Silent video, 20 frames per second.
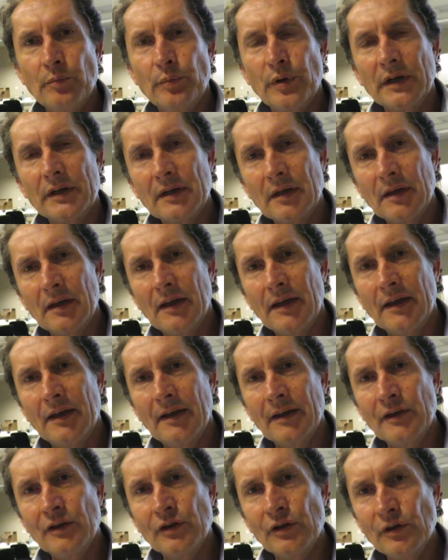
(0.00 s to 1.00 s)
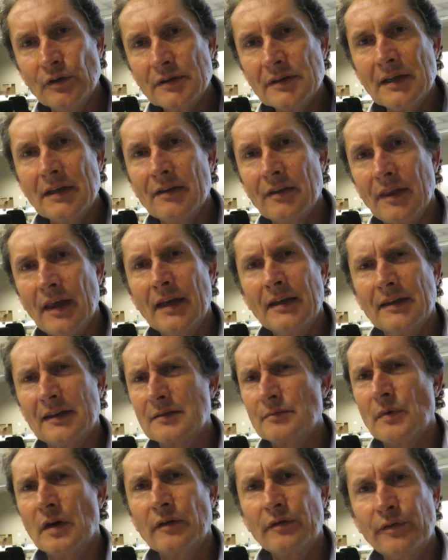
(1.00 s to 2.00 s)
But using that
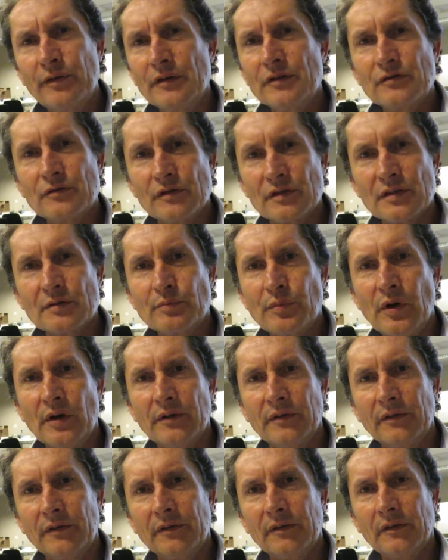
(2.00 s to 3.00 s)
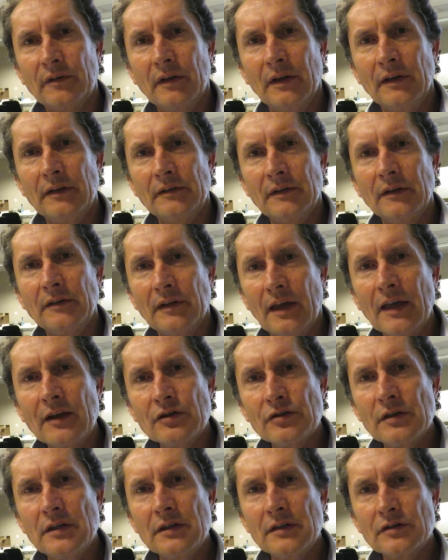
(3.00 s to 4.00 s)
as my first response is
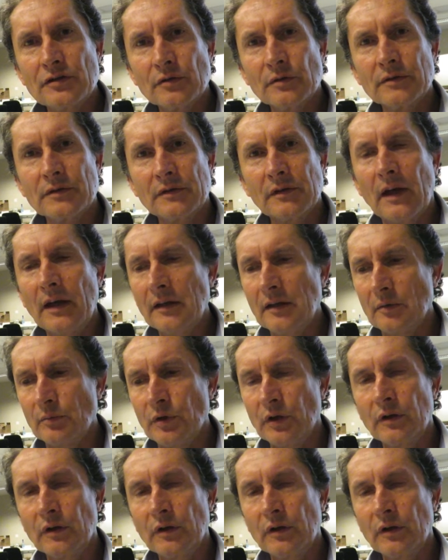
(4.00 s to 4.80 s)
actually short-sighted,